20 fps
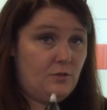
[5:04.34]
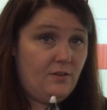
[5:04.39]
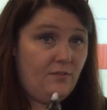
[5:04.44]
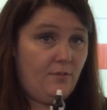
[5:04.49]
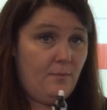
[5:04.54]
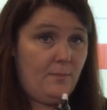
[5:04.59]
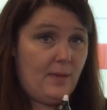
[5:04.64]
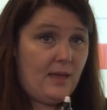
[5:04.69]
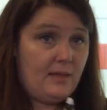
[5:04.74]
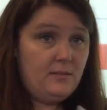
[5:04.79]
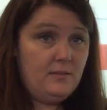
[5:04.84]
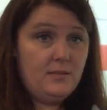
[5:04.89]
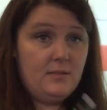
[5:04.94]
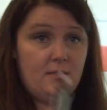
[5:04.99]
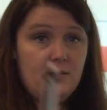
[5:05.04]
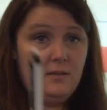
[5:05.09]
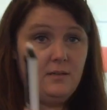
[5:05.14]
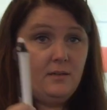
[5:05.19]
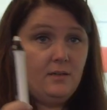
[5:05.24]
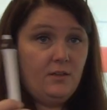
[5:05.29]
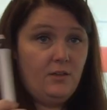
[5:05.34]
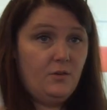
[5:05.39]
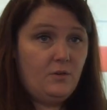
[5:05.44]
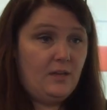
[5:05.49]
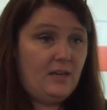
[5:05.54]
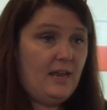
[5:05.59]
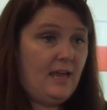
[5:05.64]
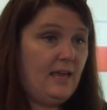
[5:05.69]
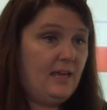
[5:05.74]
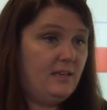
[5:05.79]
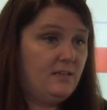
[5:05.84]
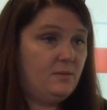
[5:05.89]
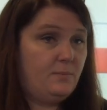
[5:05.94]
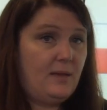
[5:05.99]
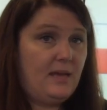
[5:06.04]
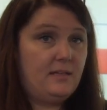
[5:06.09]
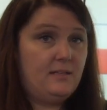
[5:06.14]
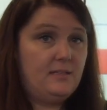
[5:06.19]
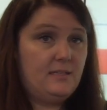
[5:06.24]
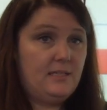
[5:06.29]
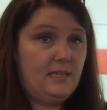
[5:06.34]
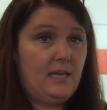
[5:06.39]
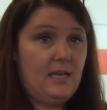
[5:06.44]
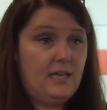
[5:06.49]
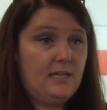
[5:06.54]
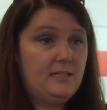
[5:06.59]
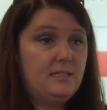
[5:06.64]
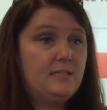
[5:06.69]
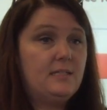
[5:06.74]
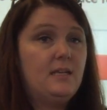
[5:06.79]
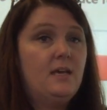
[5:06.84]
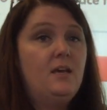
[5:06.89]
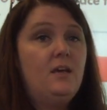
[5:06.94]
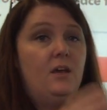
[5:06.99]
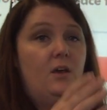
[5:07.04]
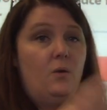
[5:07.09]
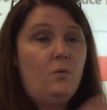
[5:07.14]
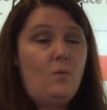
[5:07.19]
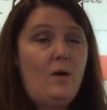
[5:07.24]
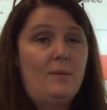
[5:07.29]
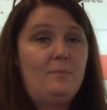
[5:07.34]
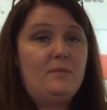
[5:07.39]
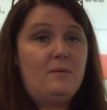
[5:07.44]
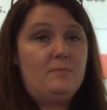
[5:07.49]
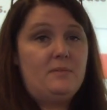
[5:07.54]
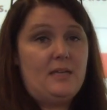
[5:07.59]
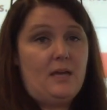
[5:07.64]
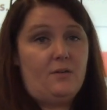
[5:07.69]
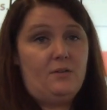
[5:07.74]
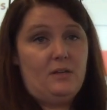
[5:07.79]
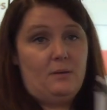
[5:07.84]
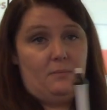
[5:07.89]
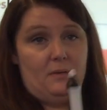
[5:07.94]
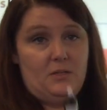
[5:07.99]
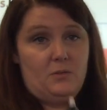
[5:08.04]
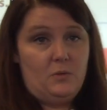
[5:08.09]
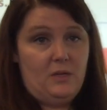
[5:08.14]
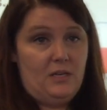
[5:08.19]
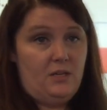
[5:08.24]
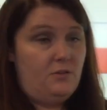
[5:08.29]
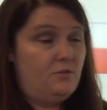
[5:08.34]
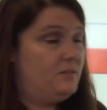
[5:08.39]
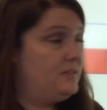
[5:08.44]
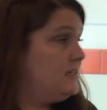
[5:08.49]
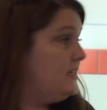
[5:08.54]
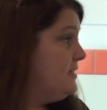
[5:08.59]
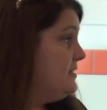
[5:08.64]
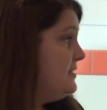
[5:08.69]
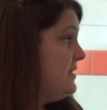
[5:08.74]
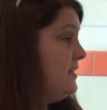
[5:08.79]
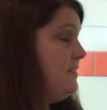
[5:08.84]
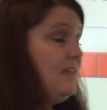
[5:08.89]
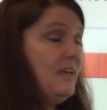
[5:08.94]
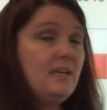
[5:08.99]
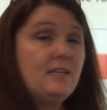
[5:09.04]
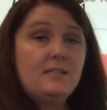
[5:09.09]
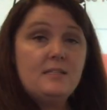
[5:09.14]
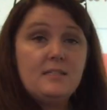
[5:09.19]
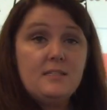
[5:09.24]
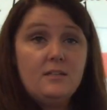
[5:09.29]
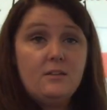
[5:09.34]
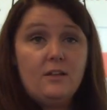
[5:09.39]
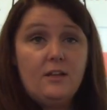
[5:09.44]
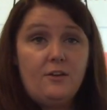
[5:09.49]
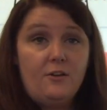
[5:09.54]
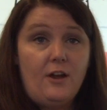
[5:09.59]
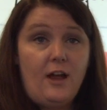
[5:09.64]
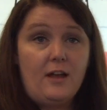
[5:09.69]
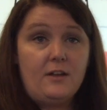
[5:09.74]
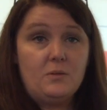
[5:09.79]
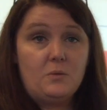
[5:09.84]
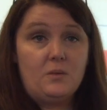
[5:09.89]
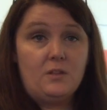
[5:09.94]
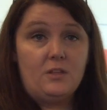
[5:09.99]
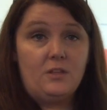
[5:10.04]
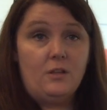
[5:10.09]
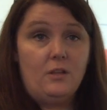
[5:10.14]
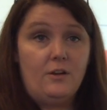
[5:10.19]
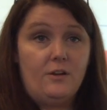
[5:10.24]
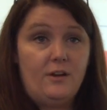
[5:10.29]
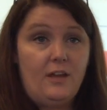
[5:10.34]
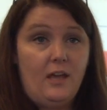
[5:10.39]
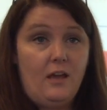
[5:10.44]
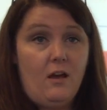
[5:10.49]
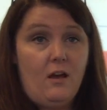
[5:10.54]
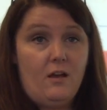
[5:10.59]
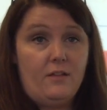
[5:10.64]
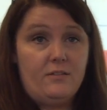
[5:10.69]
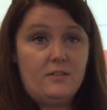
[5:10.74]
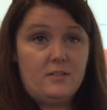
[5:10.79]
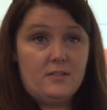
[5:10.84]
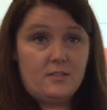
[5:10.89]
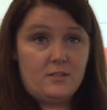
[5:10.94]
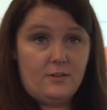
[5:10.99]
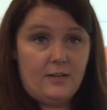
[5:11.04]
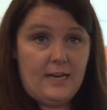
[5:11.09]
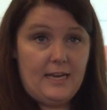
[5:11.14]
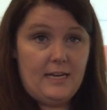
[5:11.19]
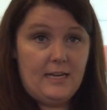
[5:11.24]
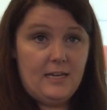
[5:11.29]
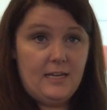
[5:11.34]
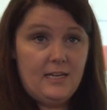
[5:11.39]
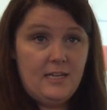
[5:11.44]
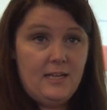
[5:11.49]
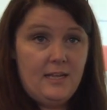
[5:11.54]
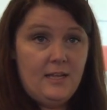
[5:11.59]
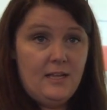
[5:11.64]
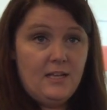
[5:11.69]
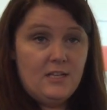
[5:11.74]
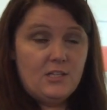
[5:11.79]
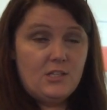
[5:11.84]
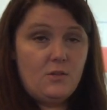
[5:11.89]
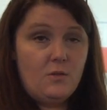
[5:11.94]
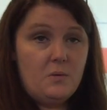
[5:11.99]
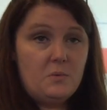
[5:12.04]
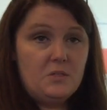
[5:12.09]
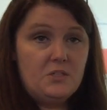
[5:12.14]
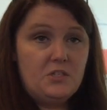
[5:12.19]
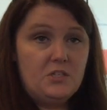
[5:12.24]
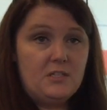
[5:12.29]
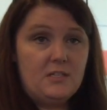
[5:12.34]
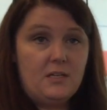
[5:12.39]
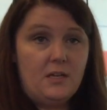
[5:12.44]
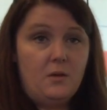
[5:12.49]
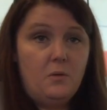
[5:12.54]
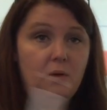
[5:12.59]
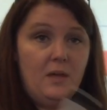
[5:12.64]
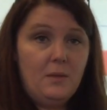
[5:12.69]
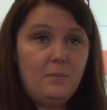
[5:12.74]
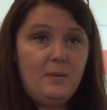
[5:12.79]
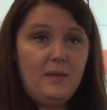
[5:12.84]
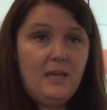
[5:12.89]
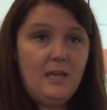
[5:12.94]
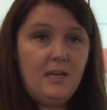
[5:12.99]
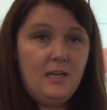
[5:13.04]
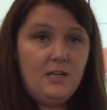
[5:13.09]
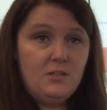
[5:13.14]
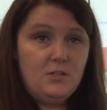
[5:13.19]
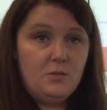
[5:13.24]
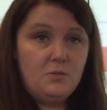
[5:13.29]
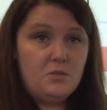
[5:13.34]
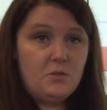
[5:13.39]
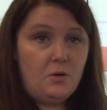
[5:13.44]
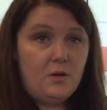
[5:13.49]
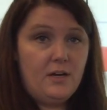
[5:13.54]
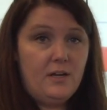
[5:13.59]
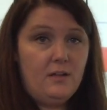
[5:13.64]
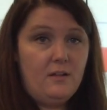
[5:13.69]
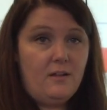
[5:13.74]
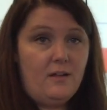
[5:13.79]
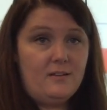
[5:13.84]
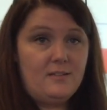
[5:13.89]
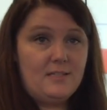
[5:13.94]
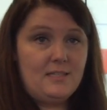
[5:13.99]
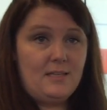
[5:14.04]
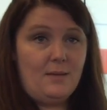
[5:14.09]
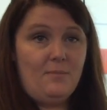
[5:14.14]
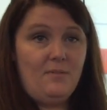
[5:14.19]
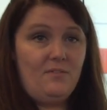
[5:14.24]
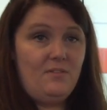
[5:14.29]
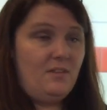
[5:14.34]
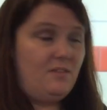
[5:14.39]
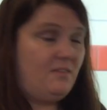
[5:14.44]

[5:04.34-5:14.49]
different pens. You can hand pens to kids, wipe them down in between uses, and they can still interact with the learning on the screen. So that was just a quick beginning tutorial on some of the